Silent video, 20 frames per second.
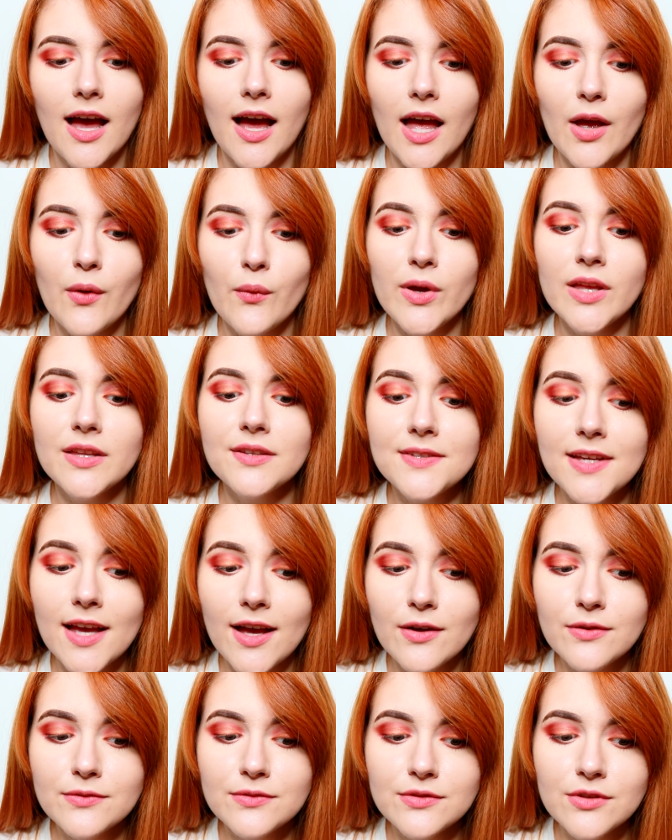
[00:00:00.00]
I went
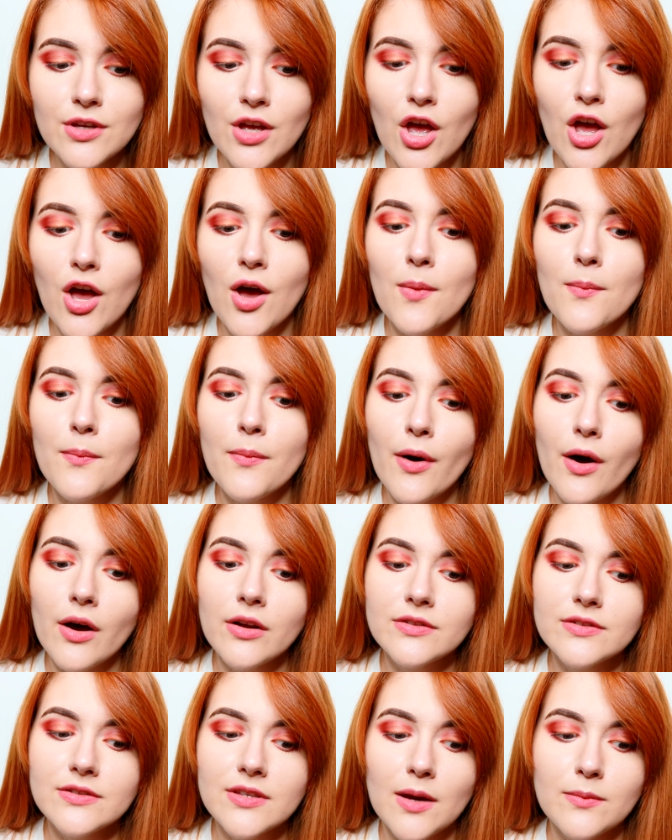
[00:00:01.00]
out,
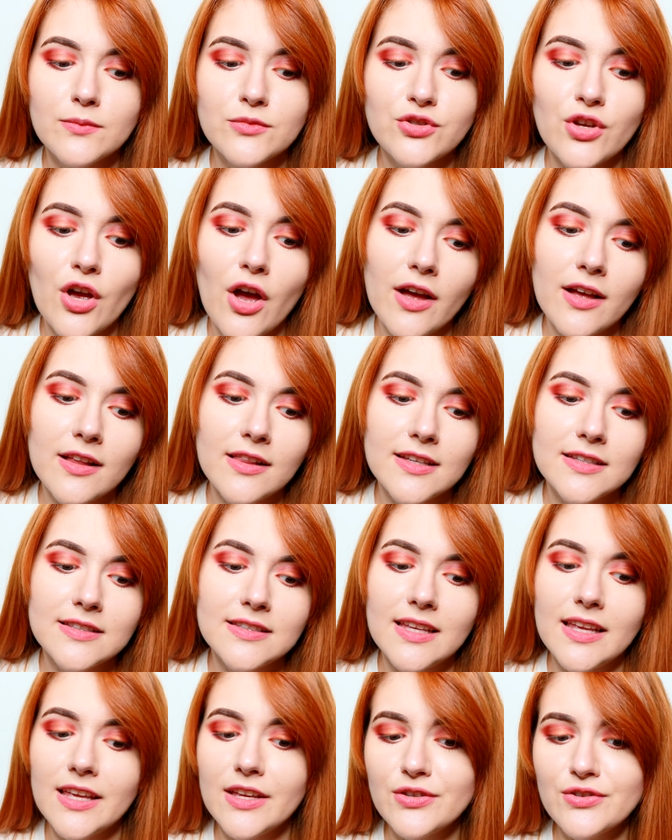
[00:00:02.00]
bought some
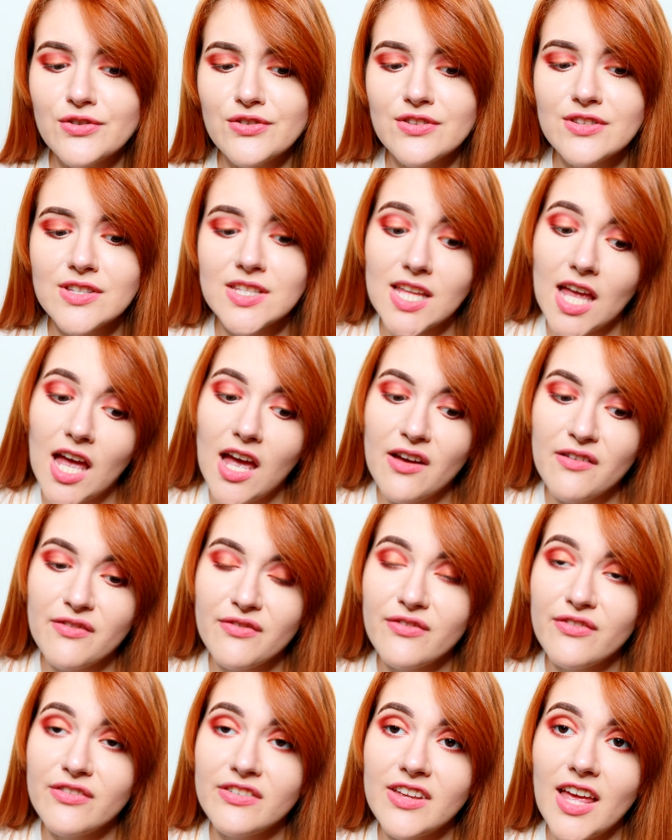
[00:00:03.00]
chocolate-ish
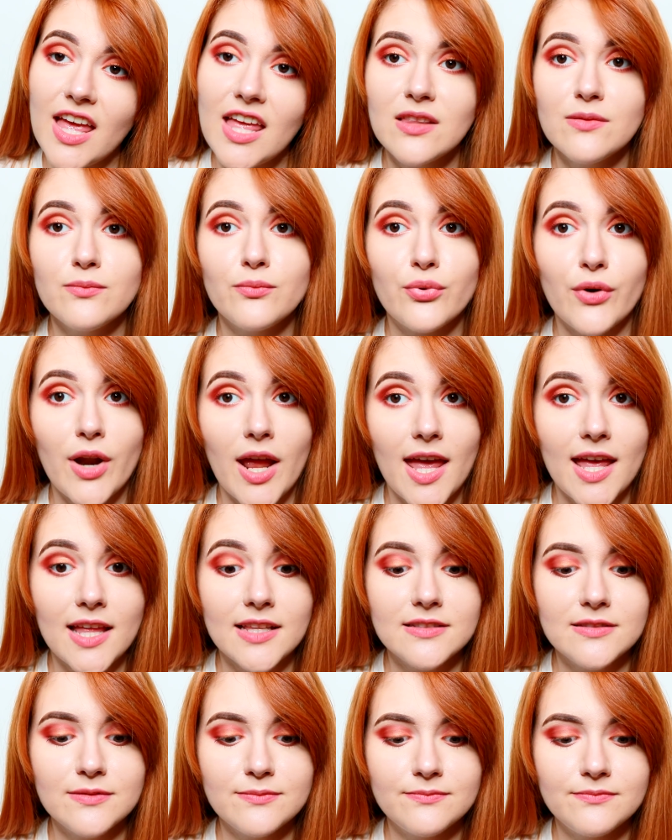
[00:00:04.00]
stuff and
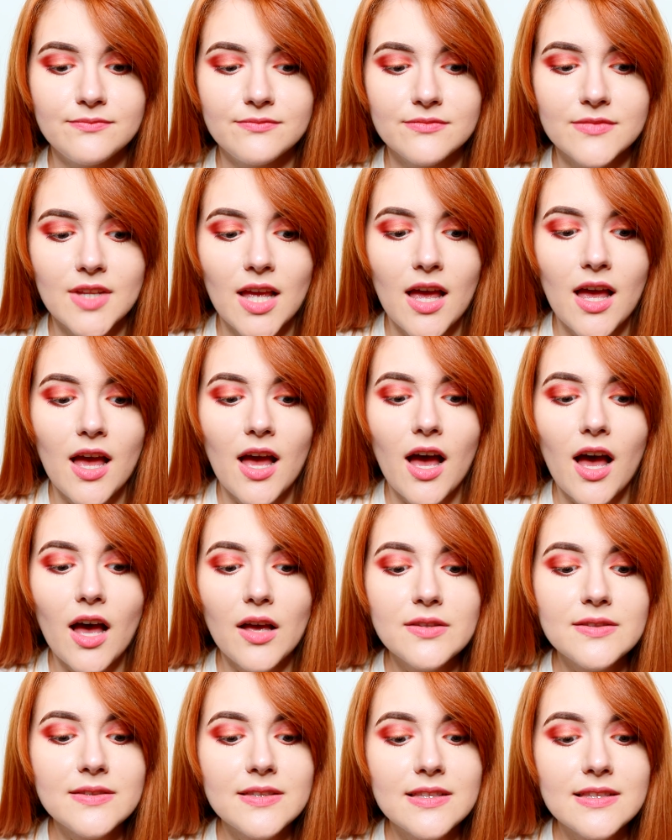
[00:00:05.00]
bread.
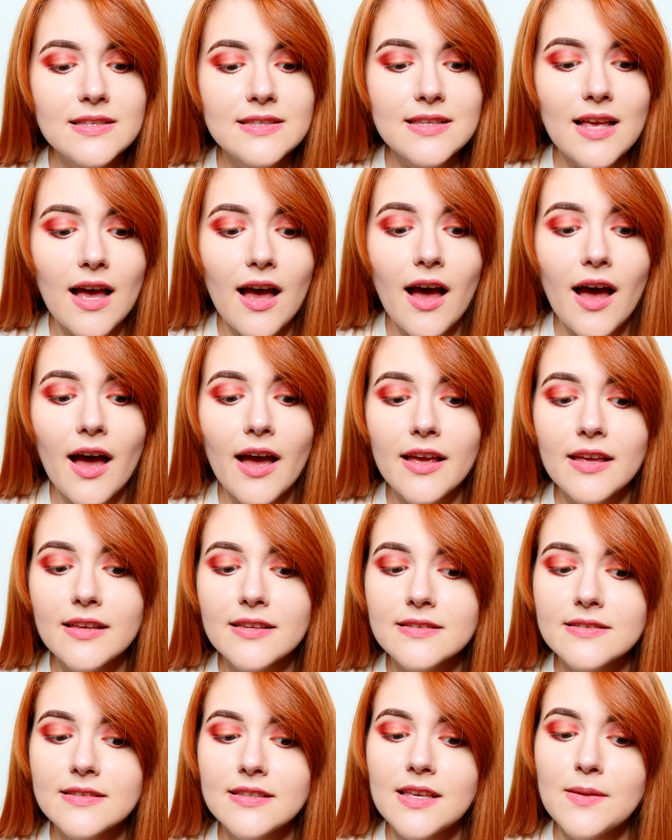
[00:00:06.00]
Austin's
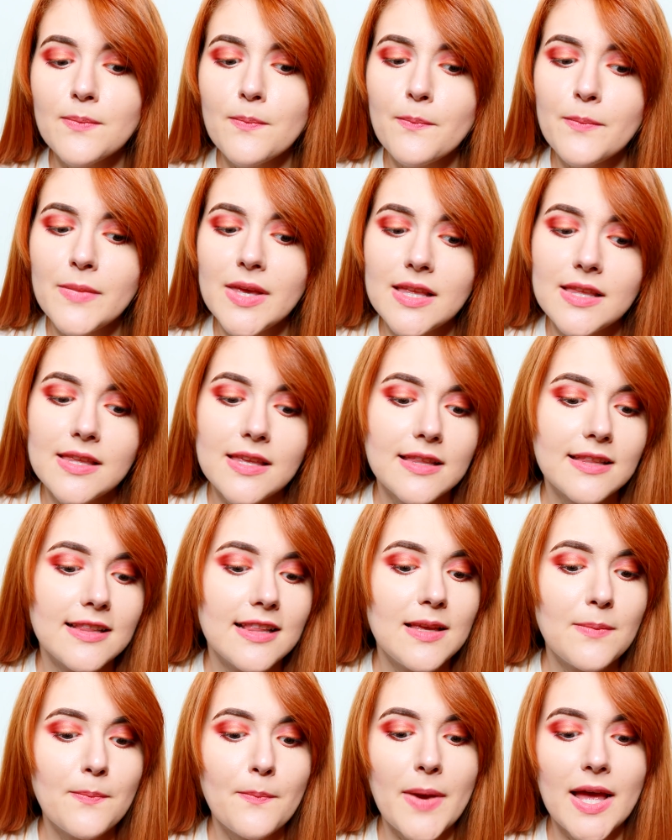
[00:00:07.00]
eyes
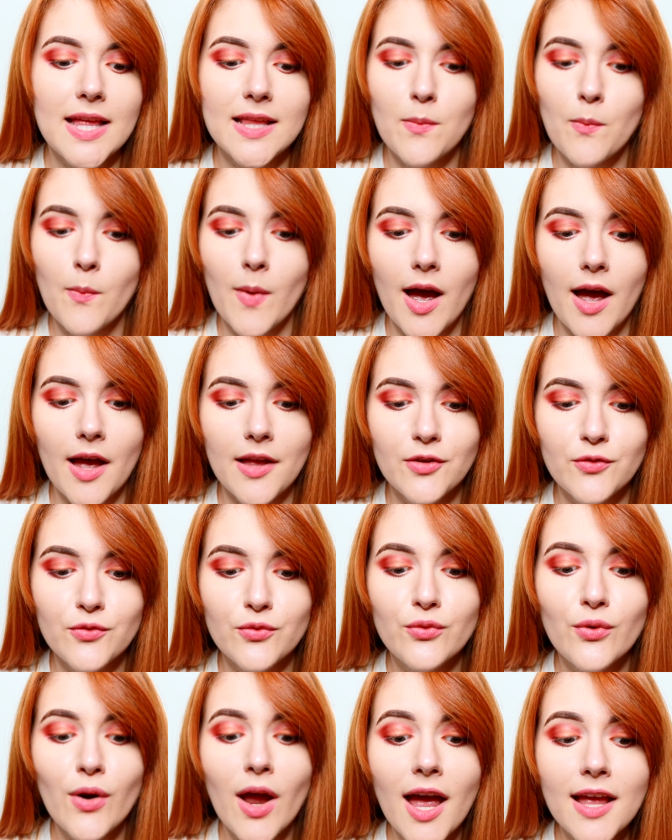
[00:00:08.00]
immediately met mine
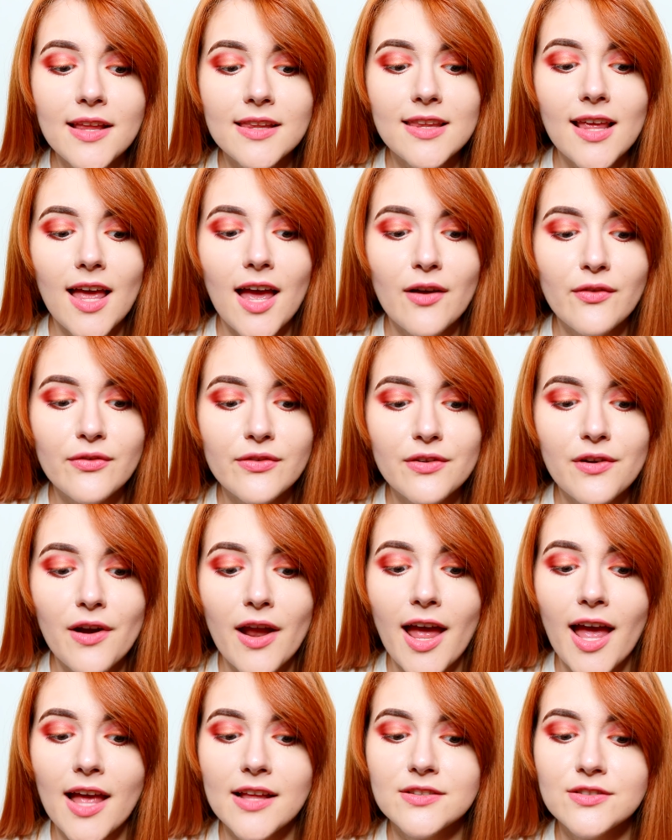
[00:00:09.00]
right after I
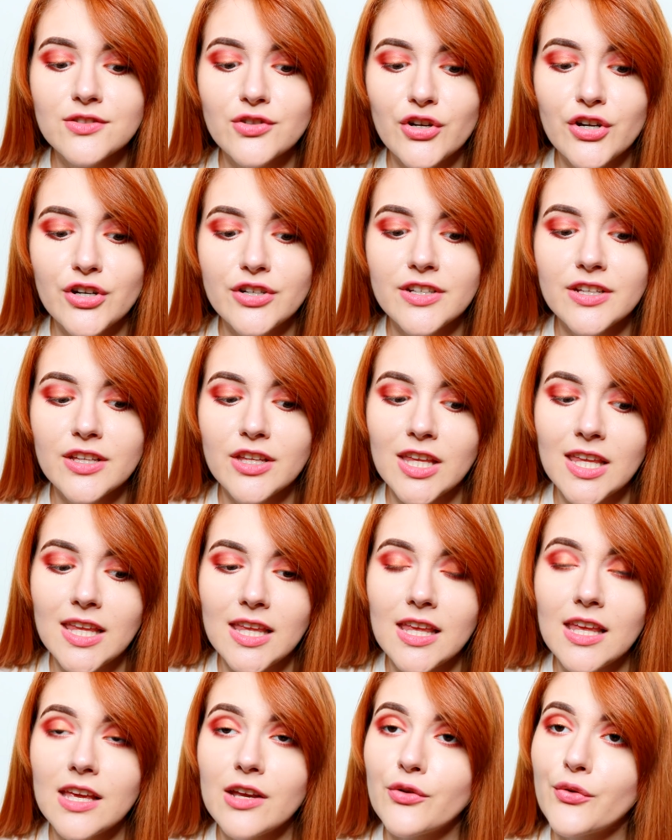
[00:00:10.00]
had turned the
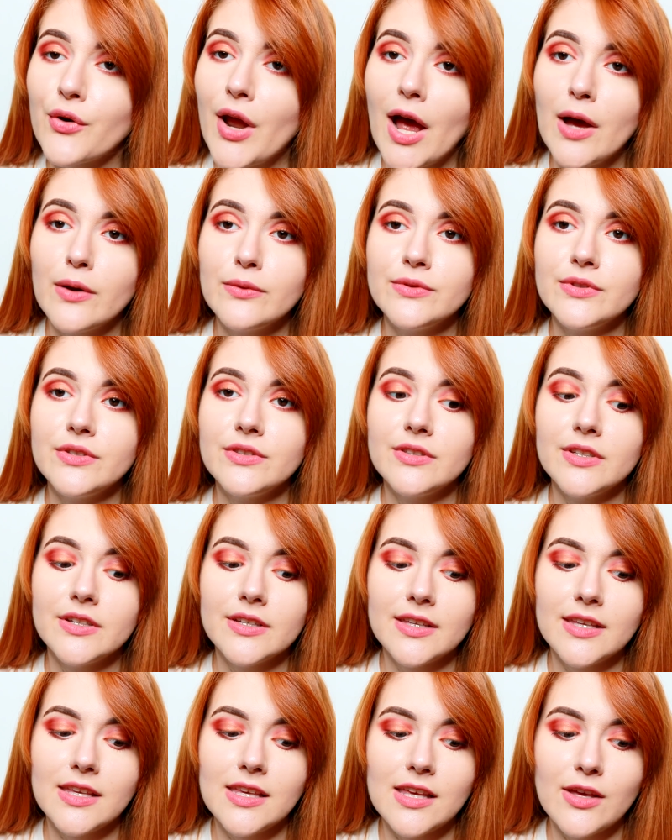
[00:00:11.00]
key around in the
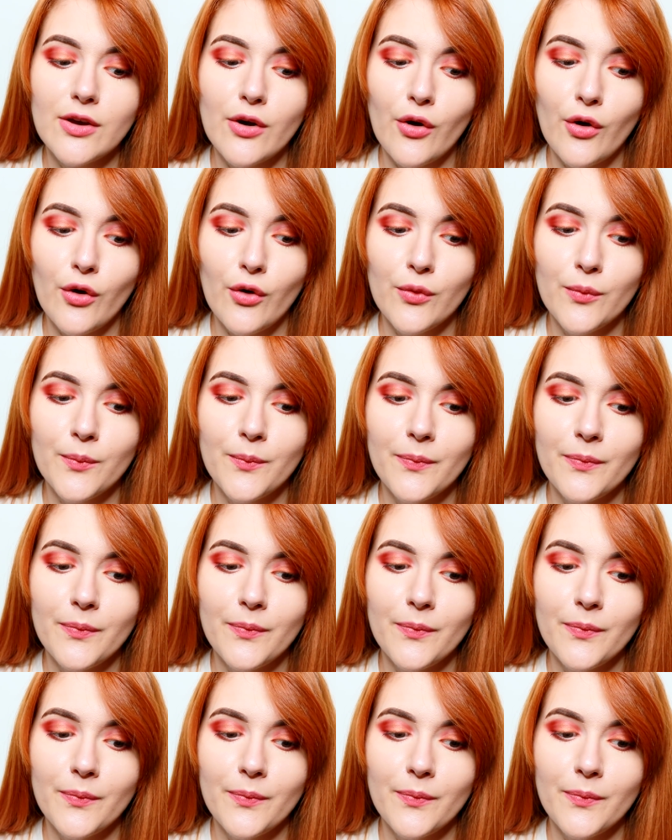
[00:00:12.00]
keyhole.